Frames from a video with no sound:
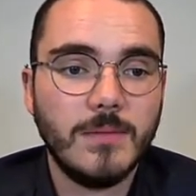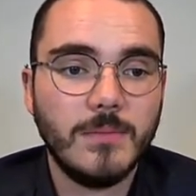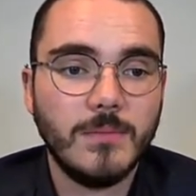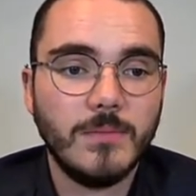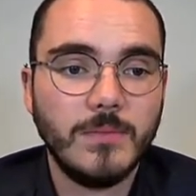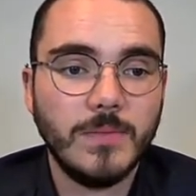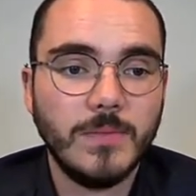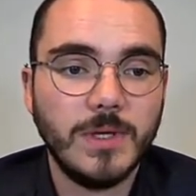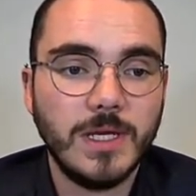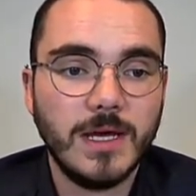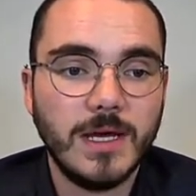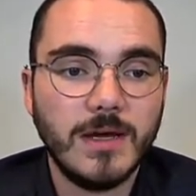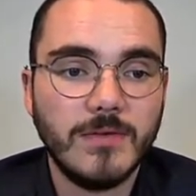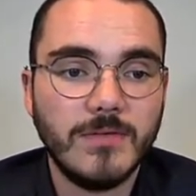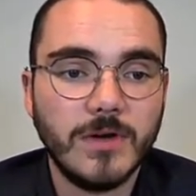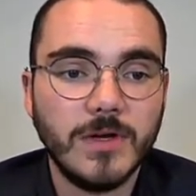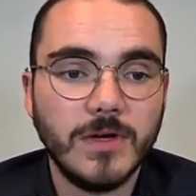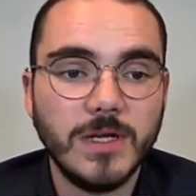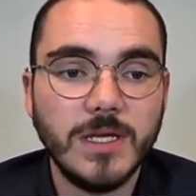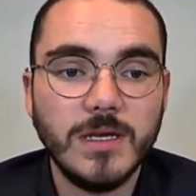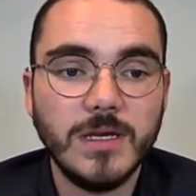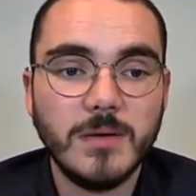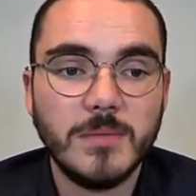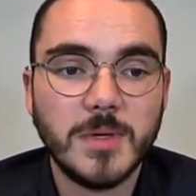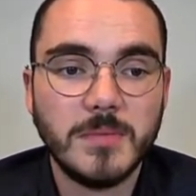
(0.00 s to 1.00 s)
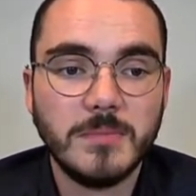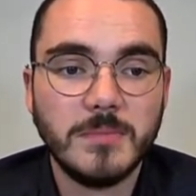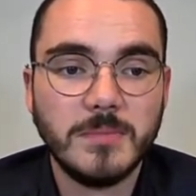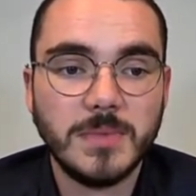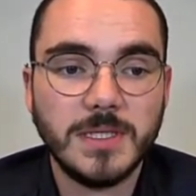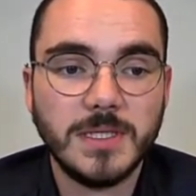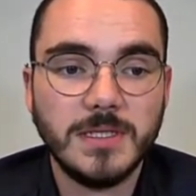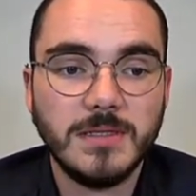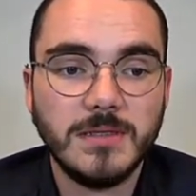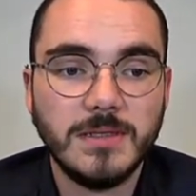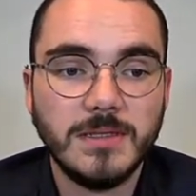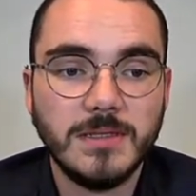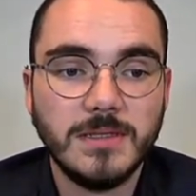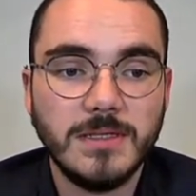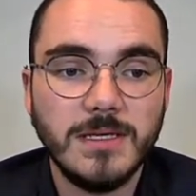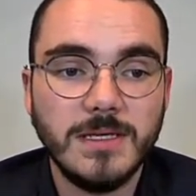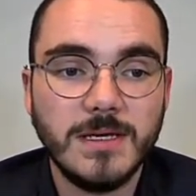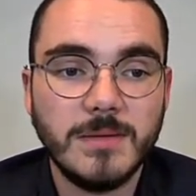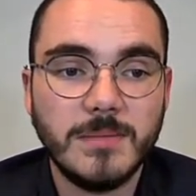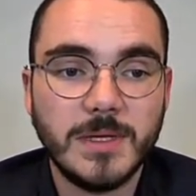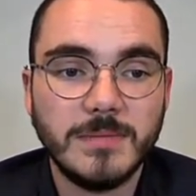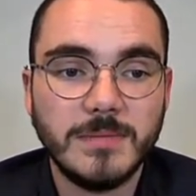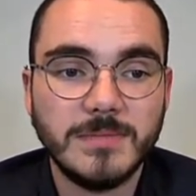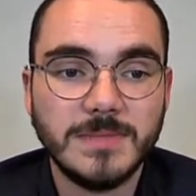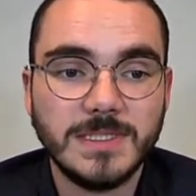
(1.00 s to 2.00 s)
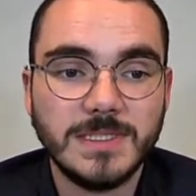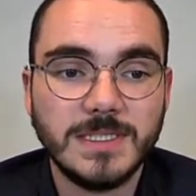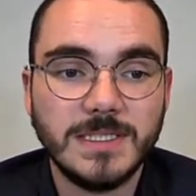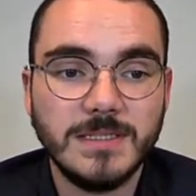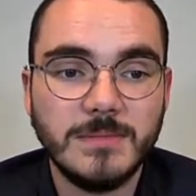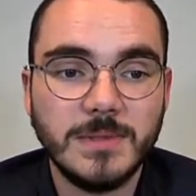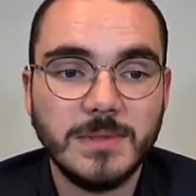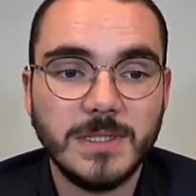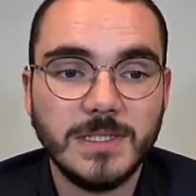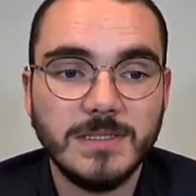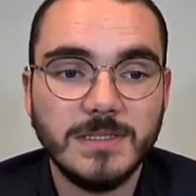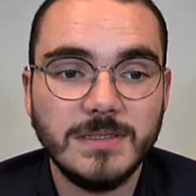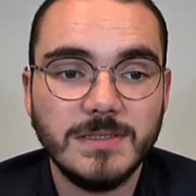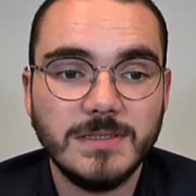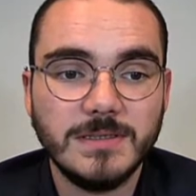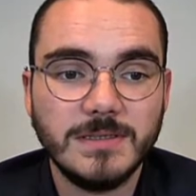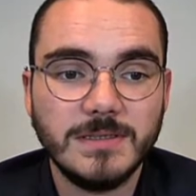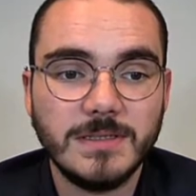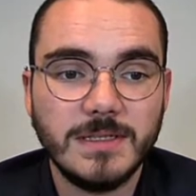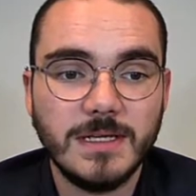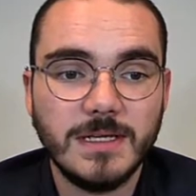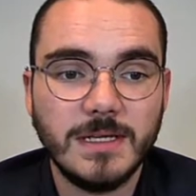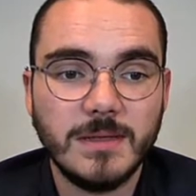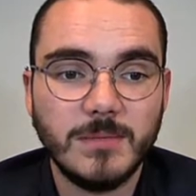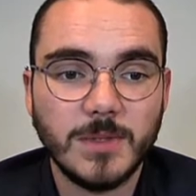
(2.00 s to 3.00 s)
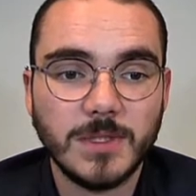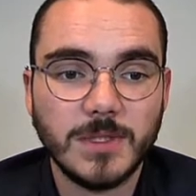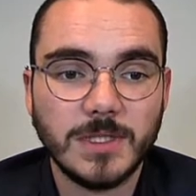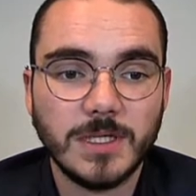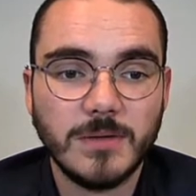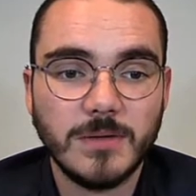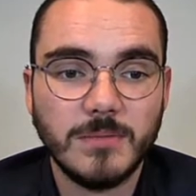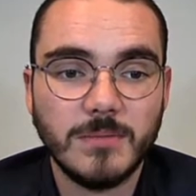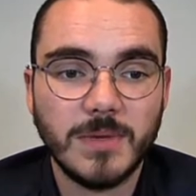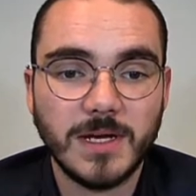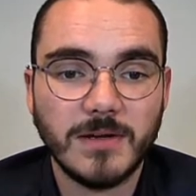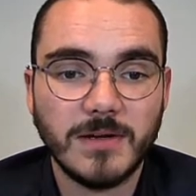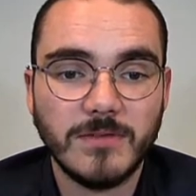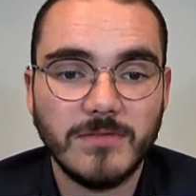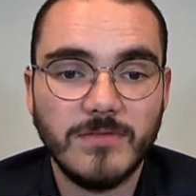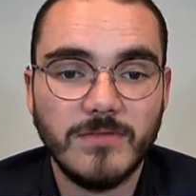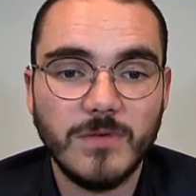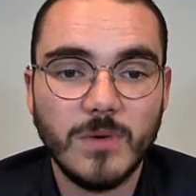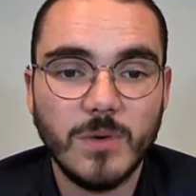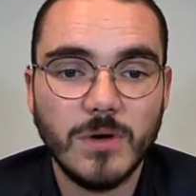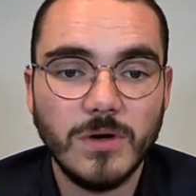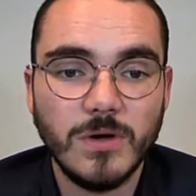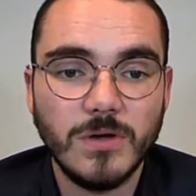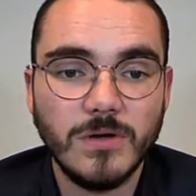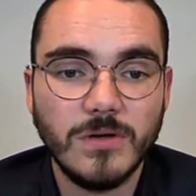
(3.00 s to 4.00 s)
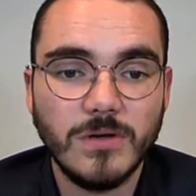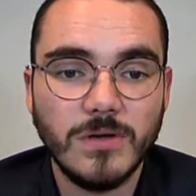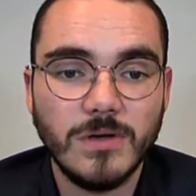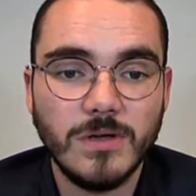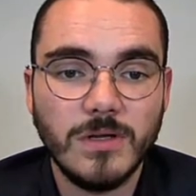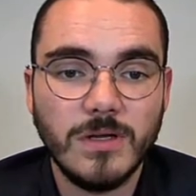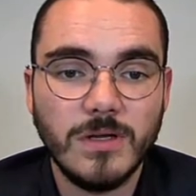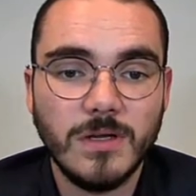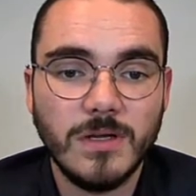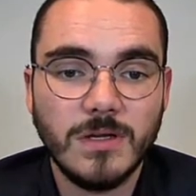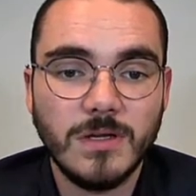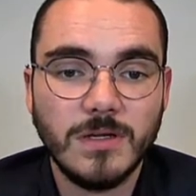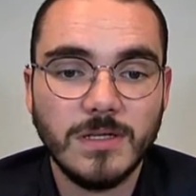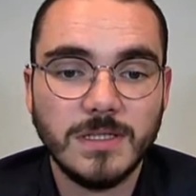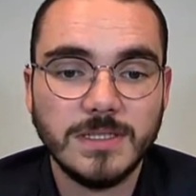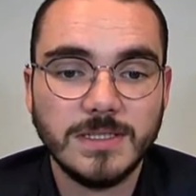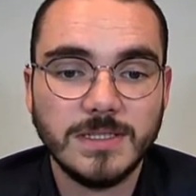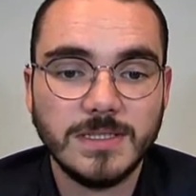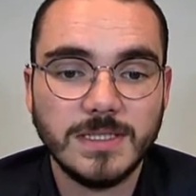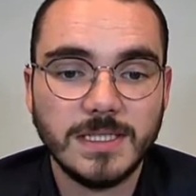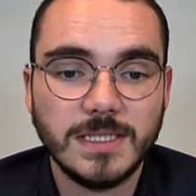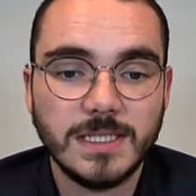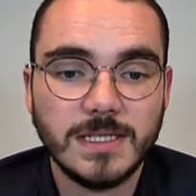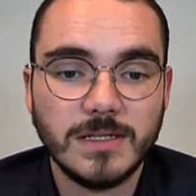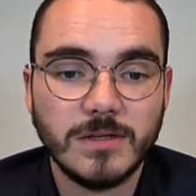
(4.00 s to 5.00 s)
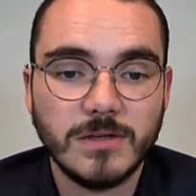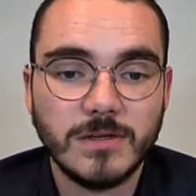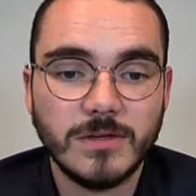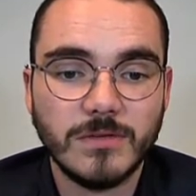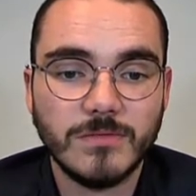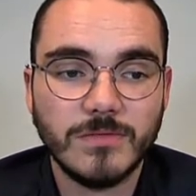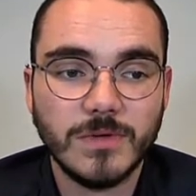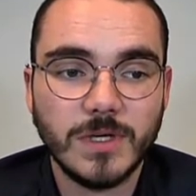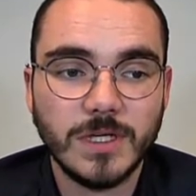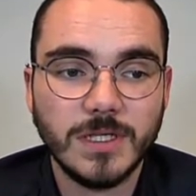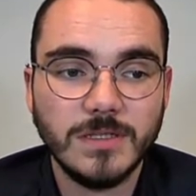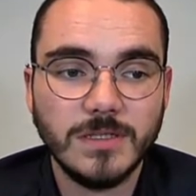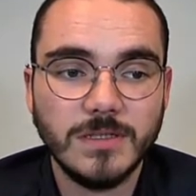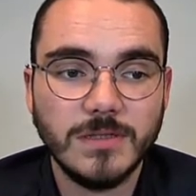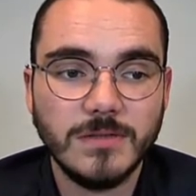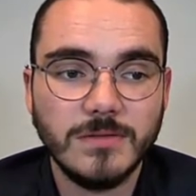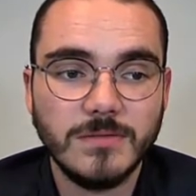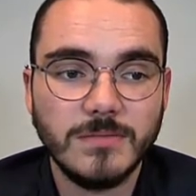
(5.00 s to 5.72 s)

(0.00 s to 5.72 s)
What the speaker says: we have our eMMC pins enabled on bank 4, you can see that on the right.